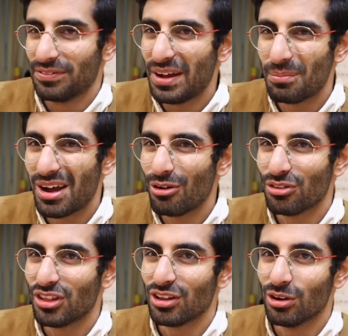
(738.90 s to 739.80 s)
I
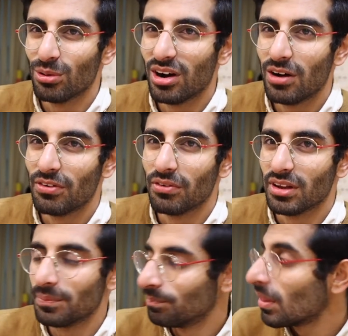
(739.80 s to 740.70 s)
don't think you know half of
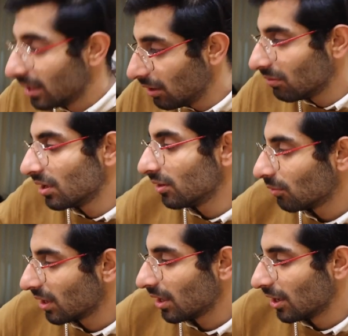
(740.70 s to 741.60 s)
it. Either
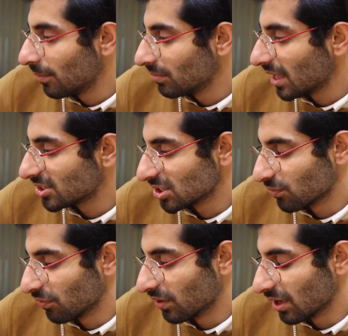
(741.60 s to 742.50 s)
way, that's just
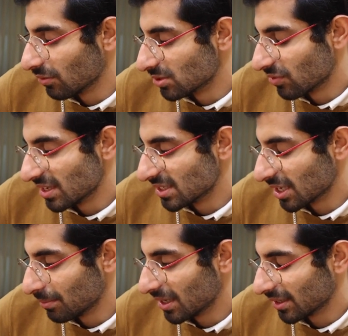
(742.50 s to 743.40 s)
for fun. I was
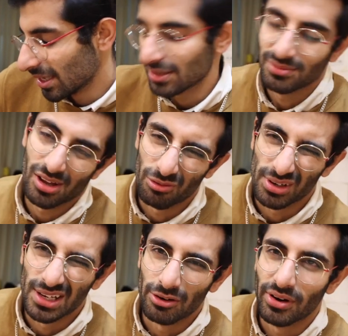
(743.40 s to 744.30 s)
ranting about that. Not
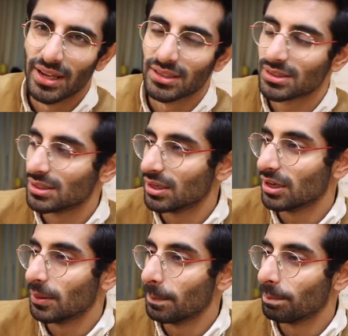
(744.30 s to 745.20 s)
really a rant,
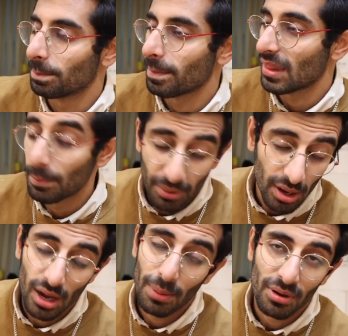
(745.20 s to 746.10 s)

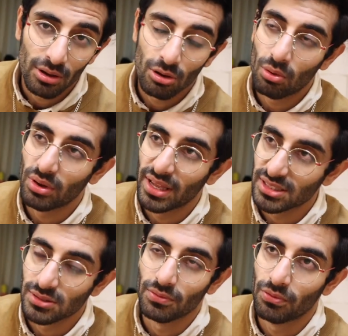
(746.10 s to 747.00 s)
but I'm gonna go
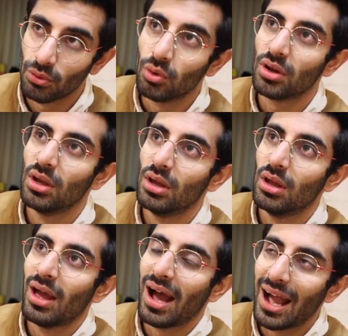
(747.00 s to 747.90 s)
get some food.
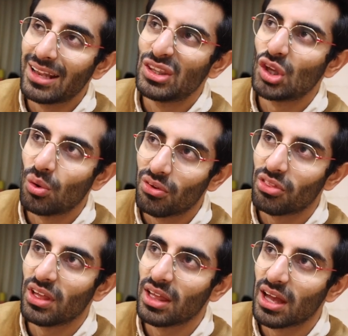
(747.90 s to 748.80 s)
I don't
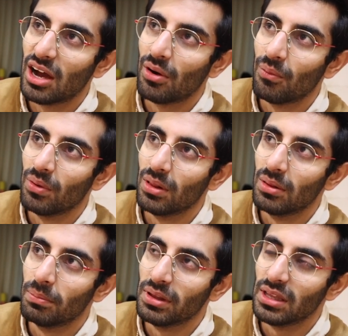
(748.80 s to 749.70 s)
think I
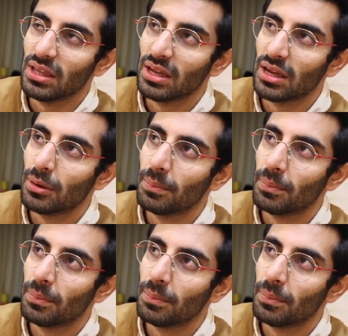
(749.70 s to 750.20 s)
will be